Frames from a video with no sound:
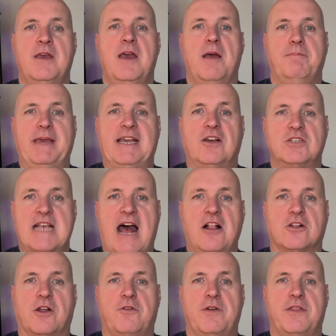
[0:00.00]
Because
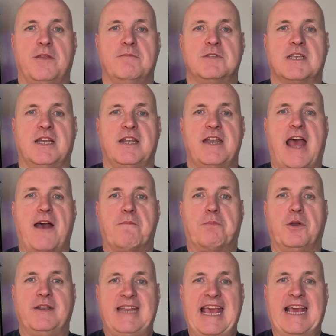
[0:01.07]
algorithms can now
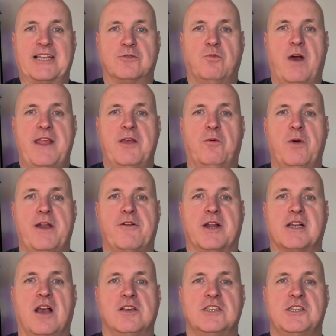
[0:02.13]
predict whether we're a
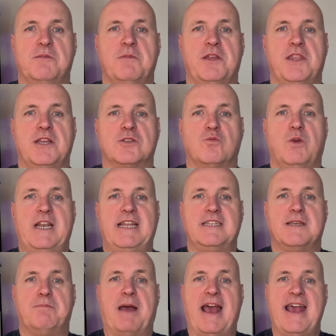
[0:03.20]
customer that's willing
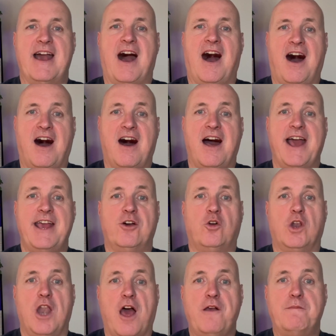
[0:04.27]
to pay a high or
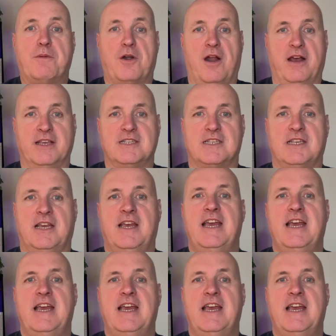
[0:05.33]
low price,